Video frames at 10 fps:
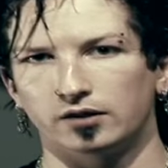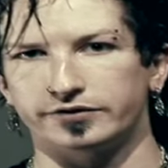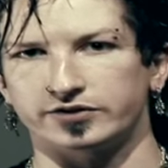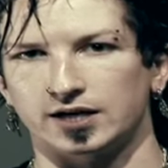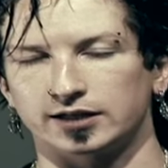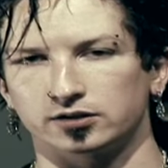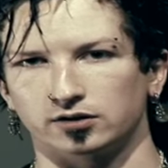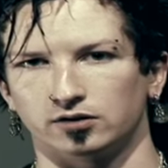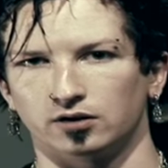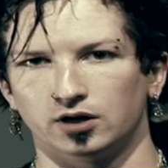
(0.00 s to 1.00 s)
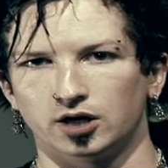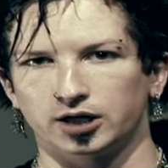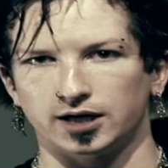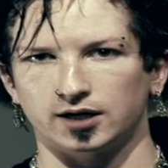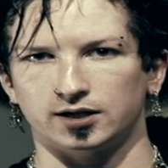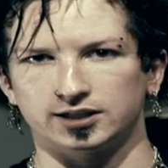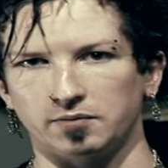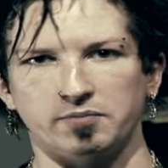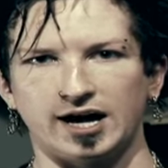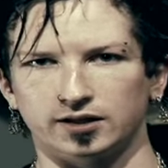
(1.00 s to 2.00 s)
This is a nice little kind of
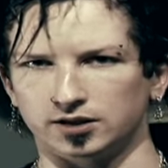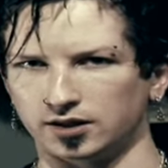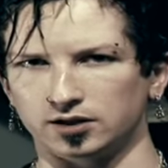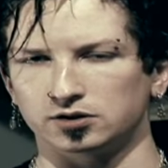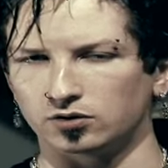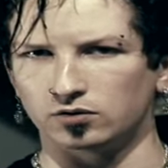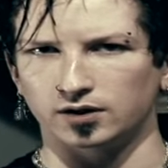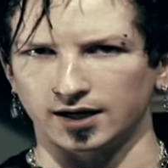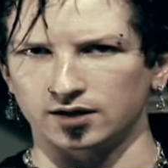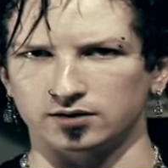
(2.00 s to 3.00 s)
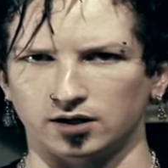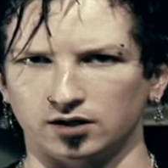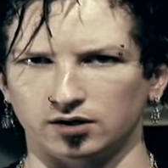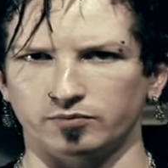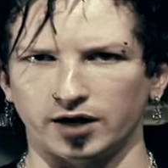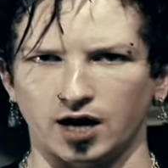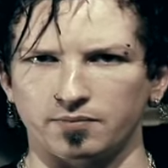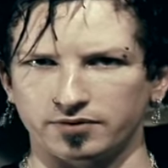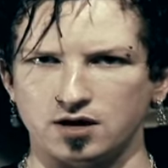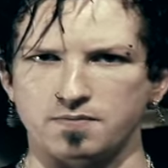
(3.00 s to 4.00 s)
semi-ballad thing too, again, to kind of break
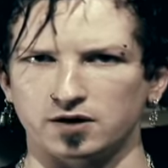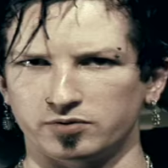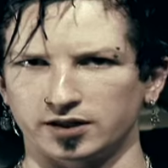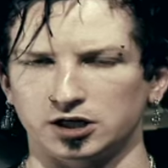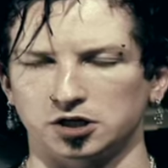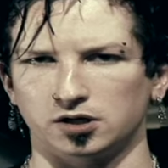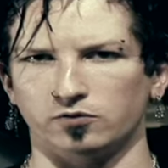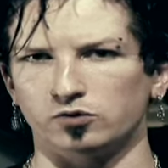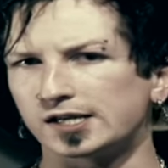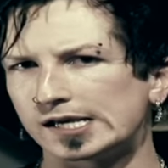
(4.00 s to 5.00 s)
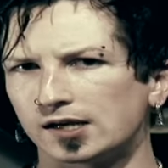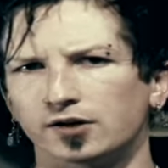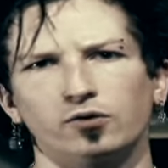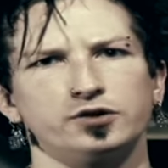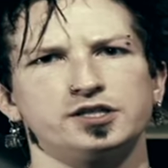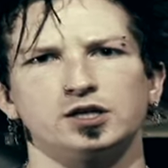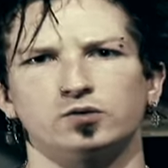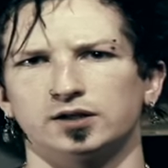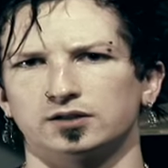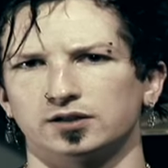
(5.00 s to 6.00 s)
up the manipulation routine or
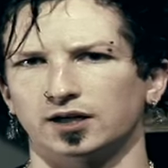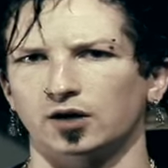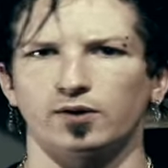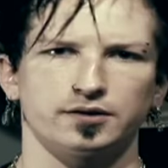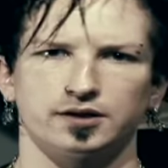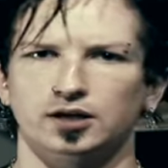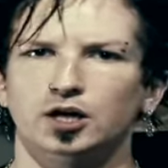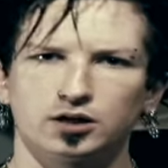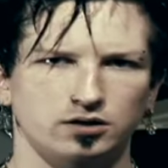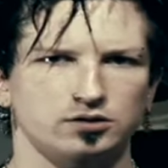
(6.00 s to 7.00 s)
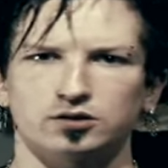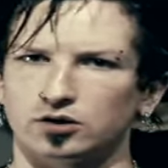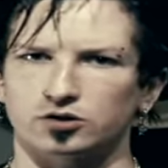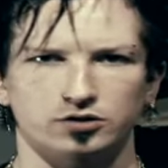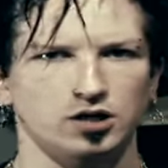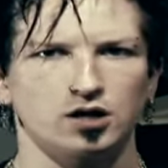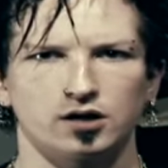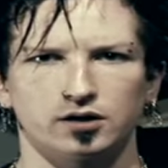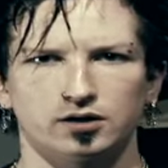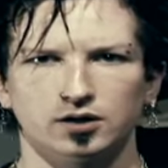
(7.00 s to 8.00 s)
sequence. Again, rather than card, card, card, card,
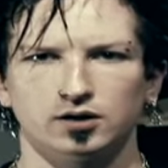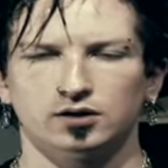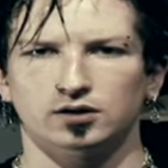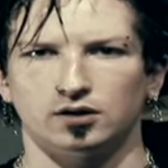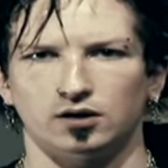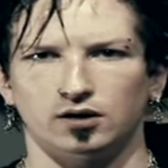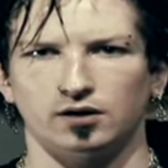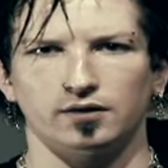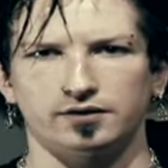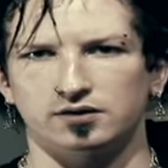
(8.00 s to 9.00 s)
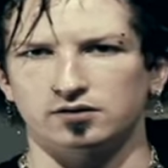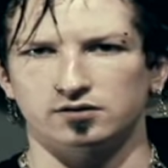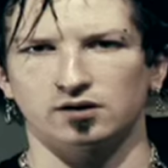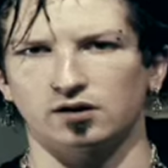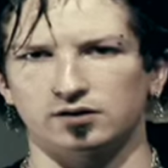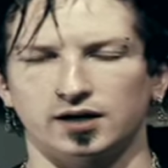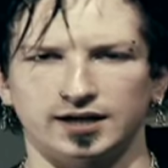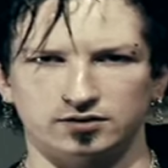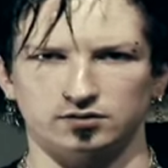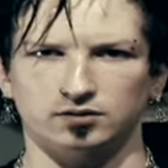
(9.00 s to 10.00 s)
card, this is a
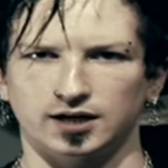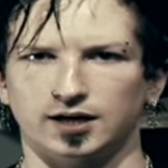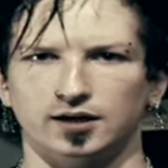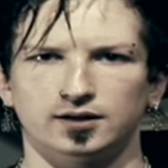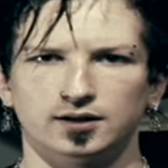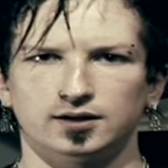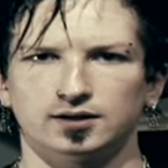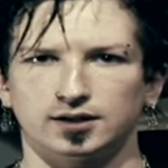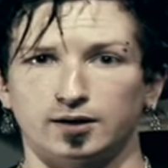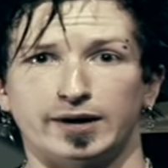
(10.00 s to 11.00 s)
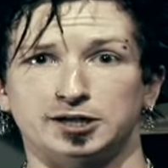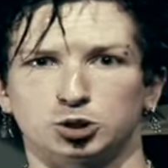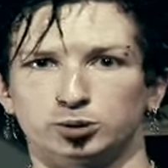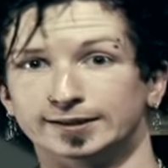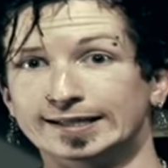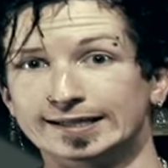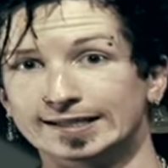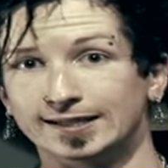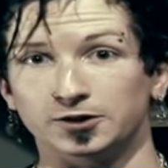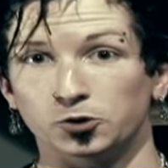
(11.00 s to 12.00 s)
nice little kind of magical
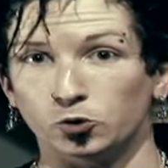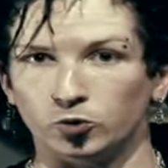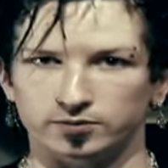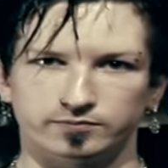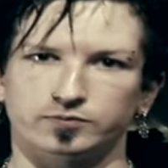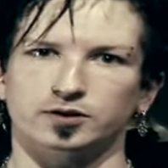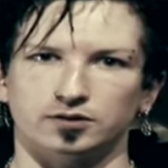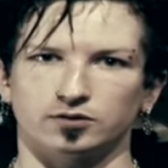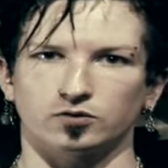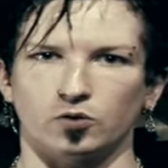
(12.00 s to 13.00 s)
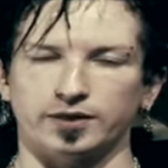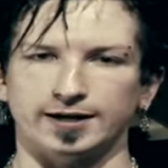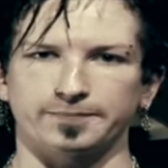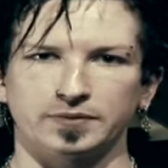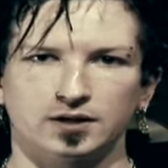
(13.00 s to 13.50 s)
diddy-diddy-do to throw in there.